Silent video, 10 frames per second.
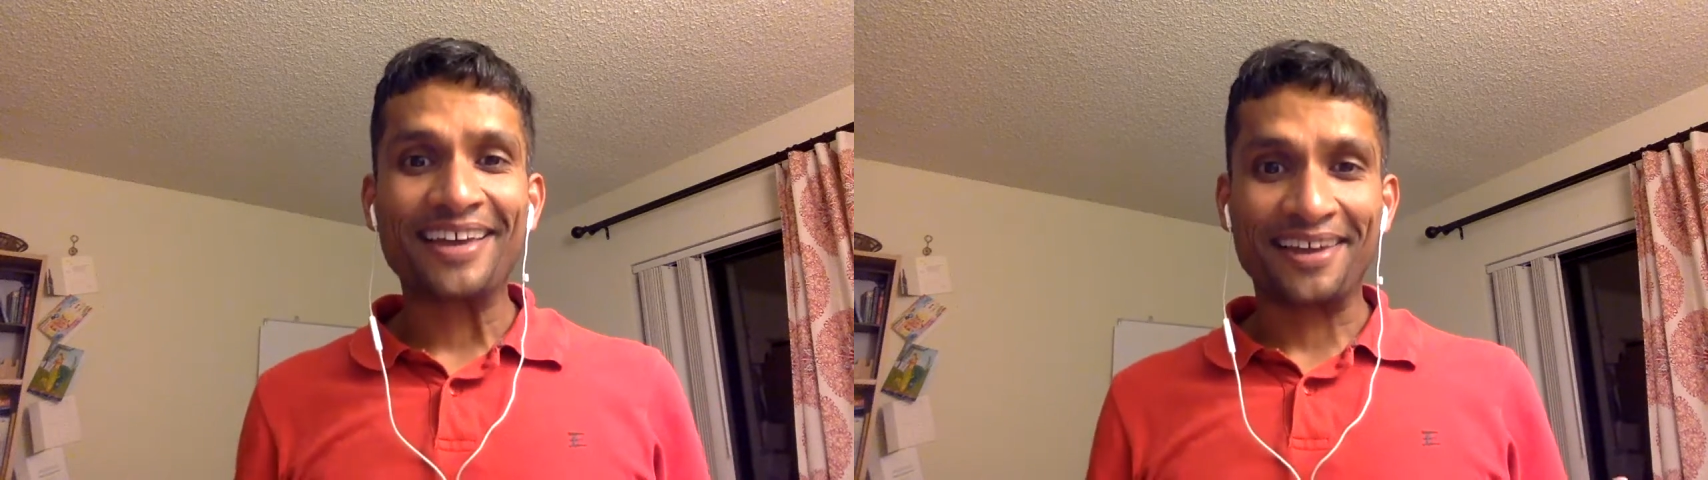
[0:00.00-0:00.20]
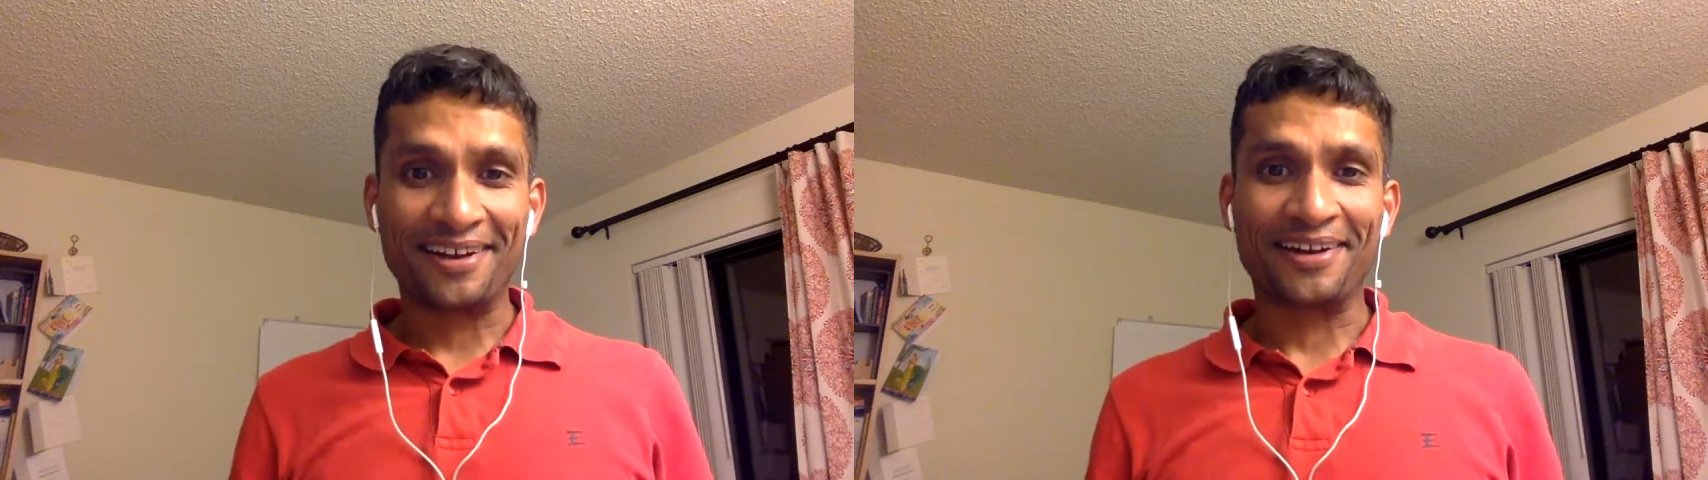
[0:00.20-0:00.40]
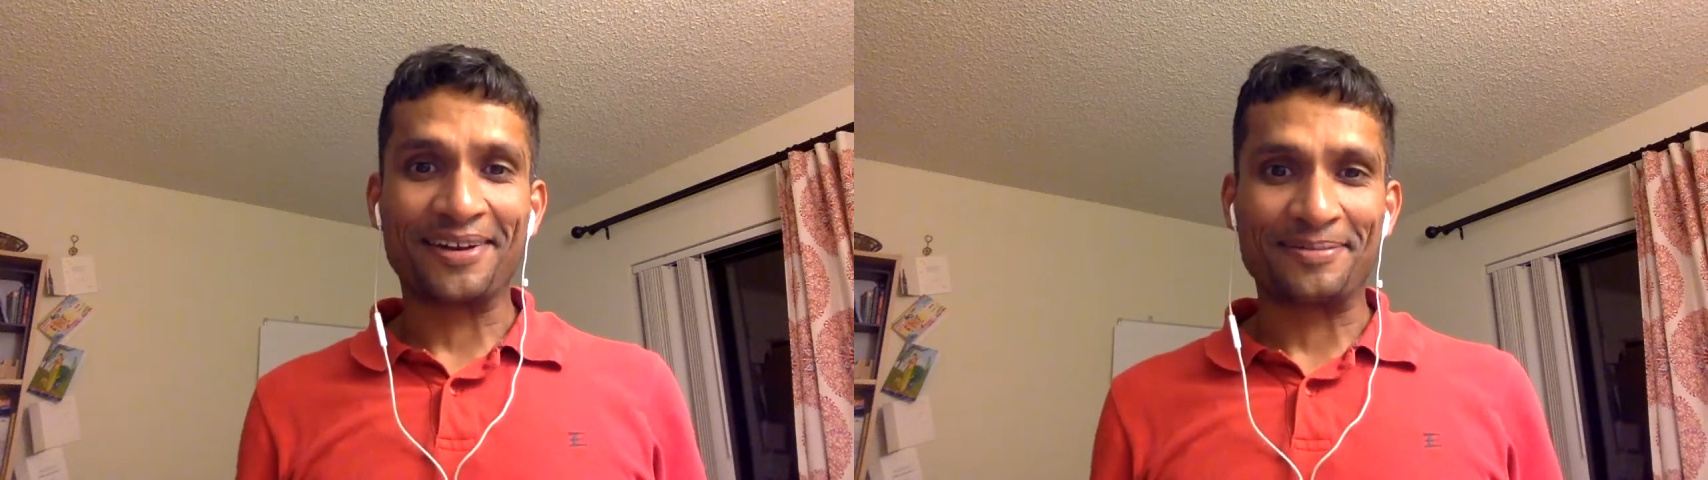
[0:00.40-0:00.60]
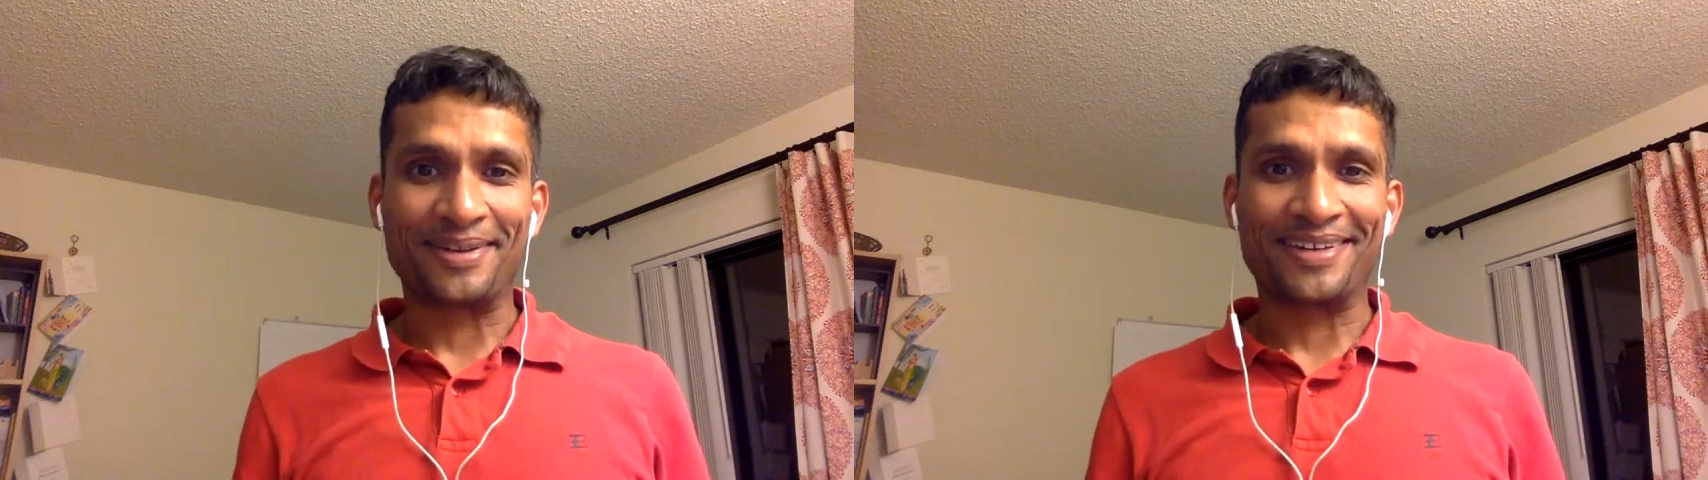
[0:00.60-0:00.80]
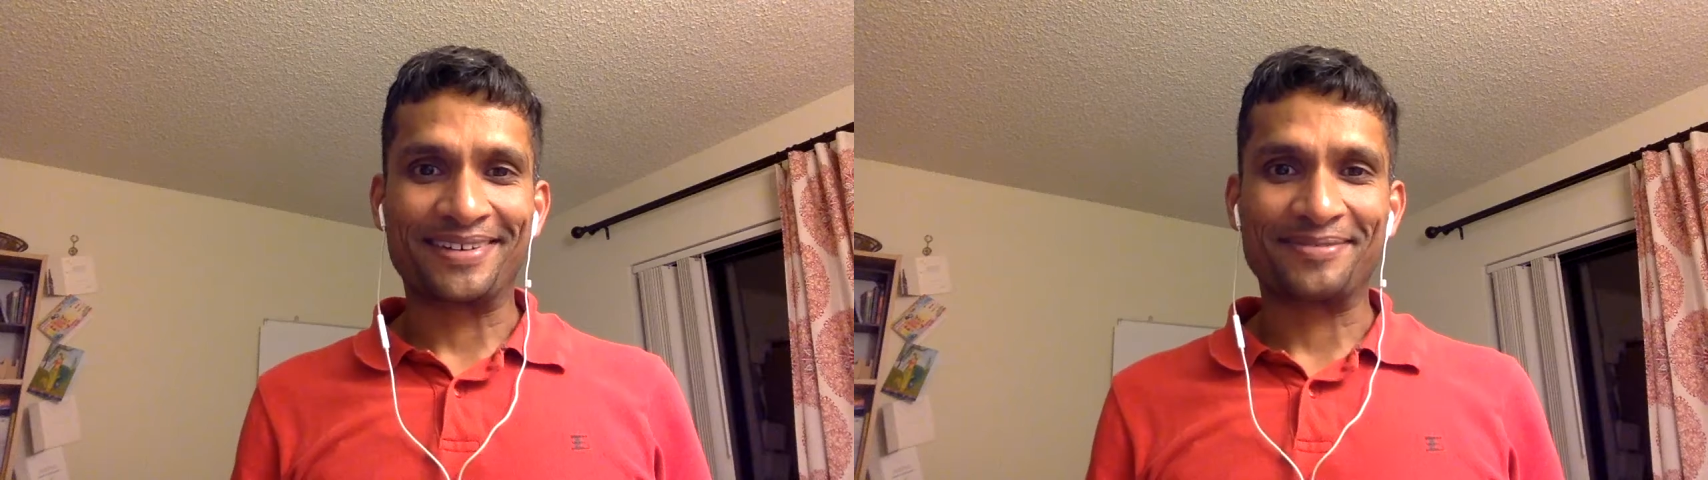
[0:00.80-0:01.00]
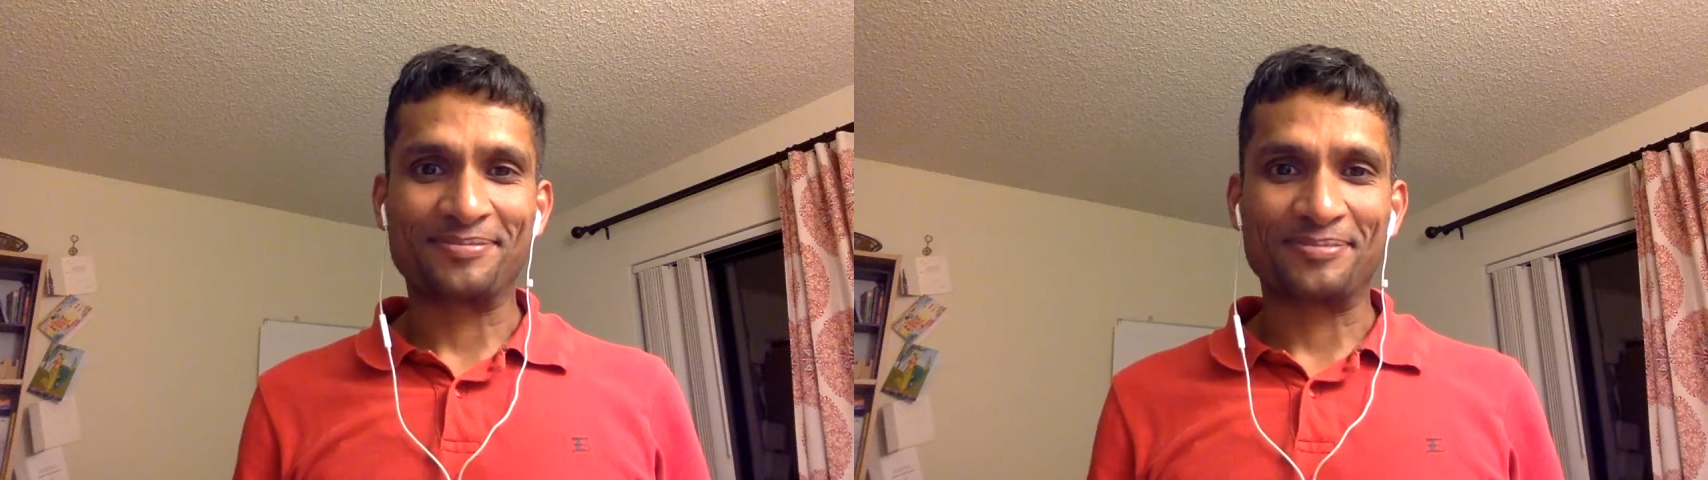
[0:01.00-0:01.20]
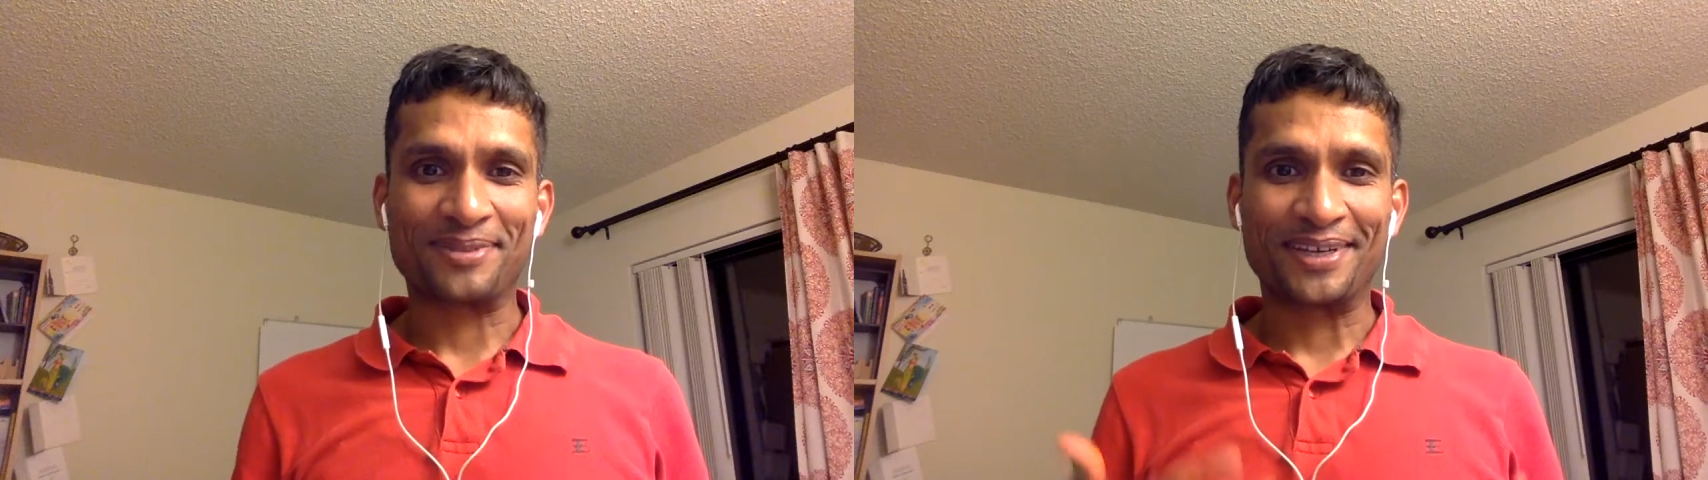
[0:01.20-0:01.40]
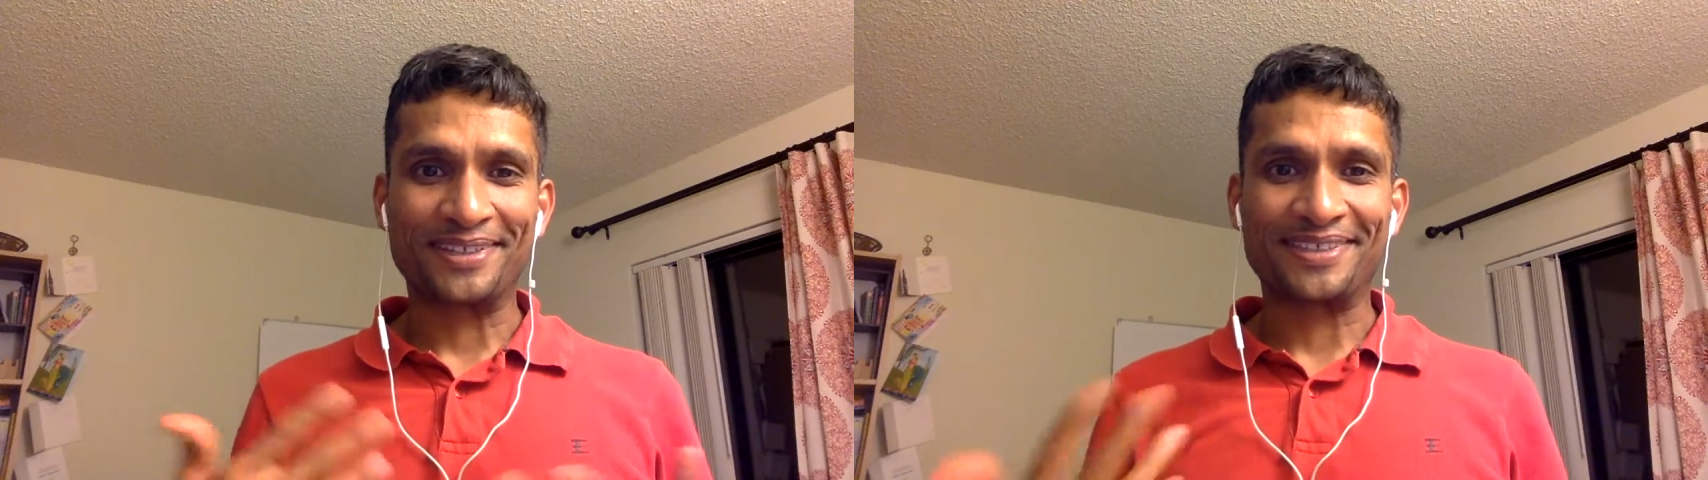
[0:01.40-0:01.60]
a little bit.
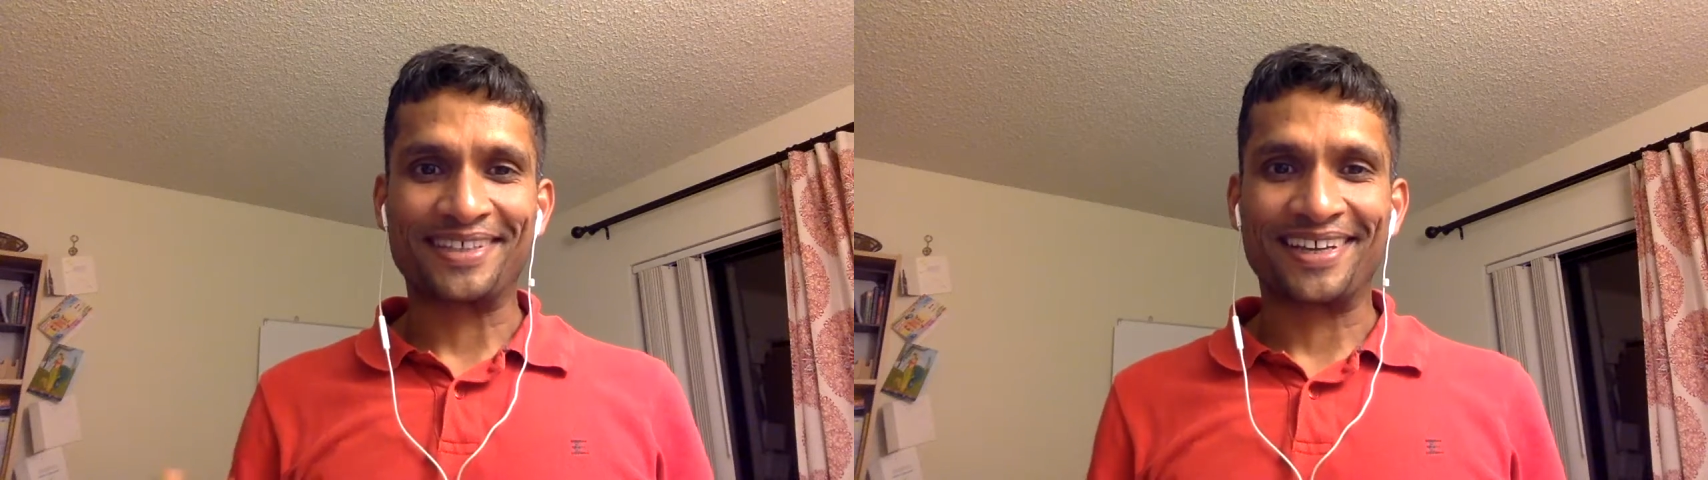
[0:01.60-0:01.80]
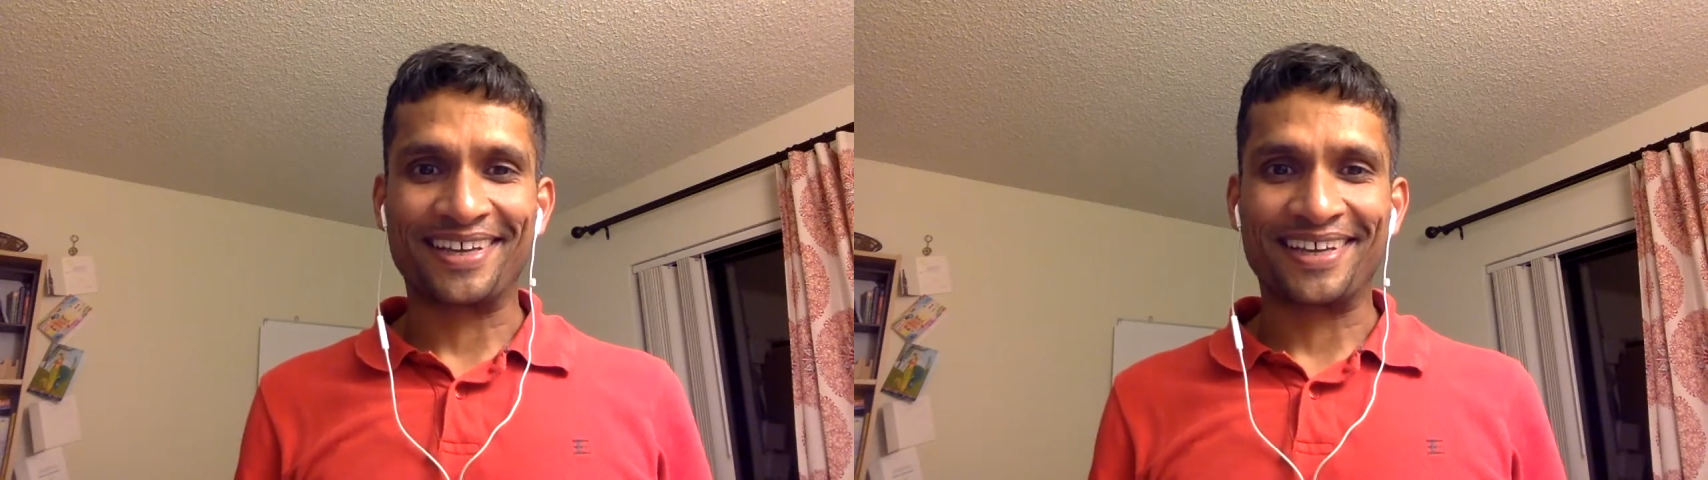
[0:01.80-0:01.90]
It's